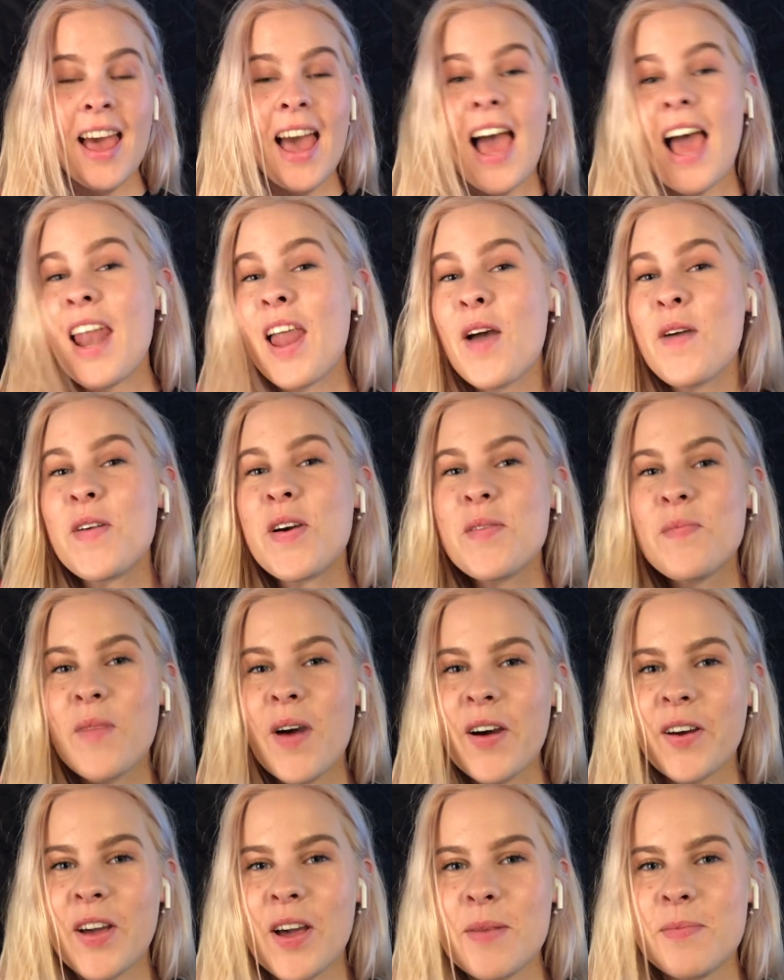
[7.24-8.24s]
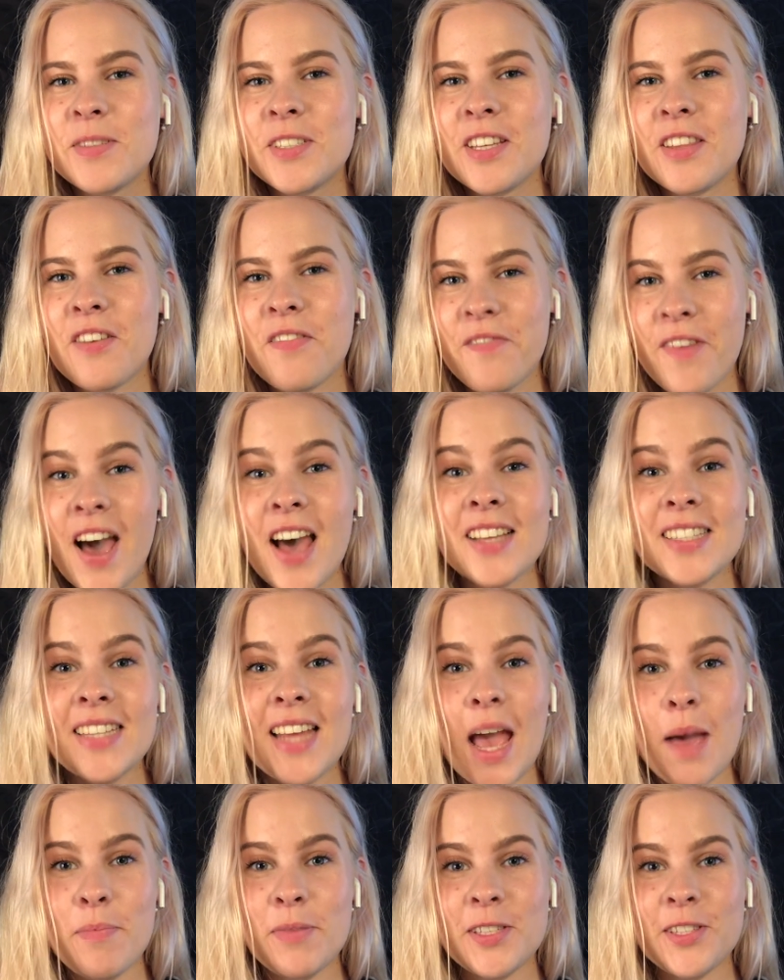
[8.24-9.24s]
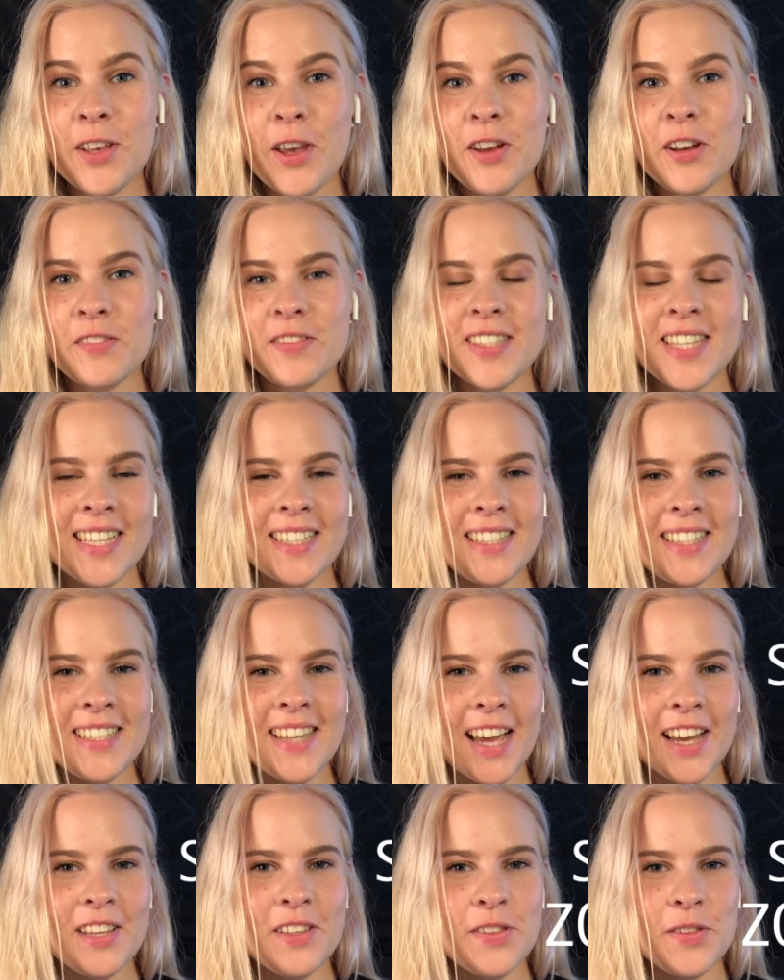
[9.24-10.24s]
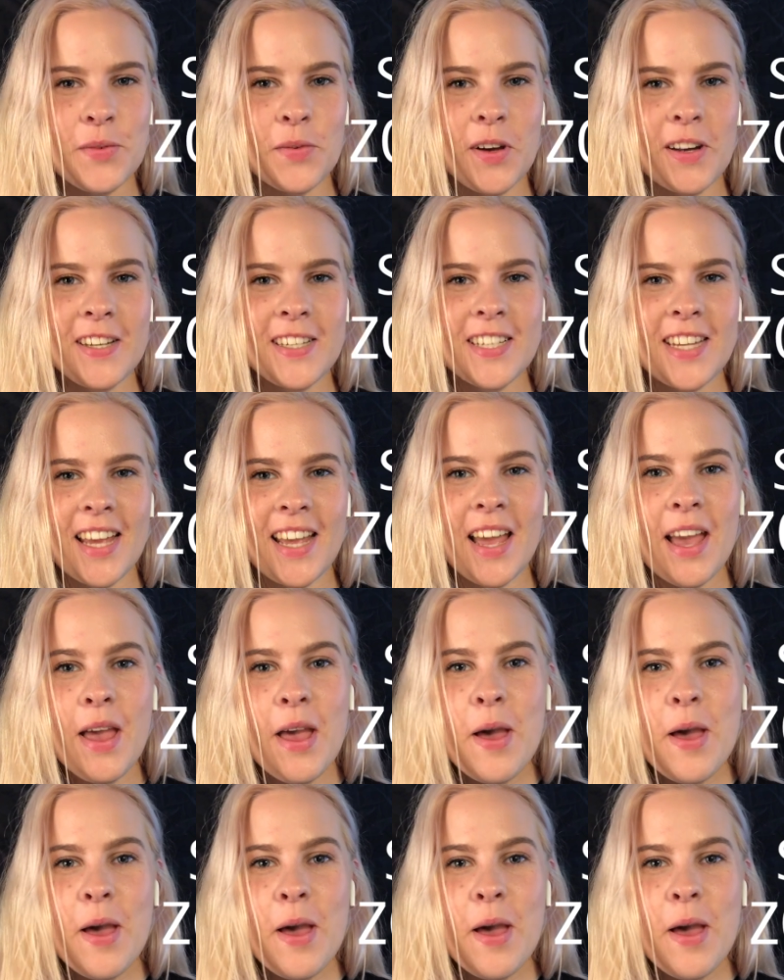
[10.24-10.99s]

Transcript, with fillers: Hello and welcome to the first episode of 60 Second Zoology.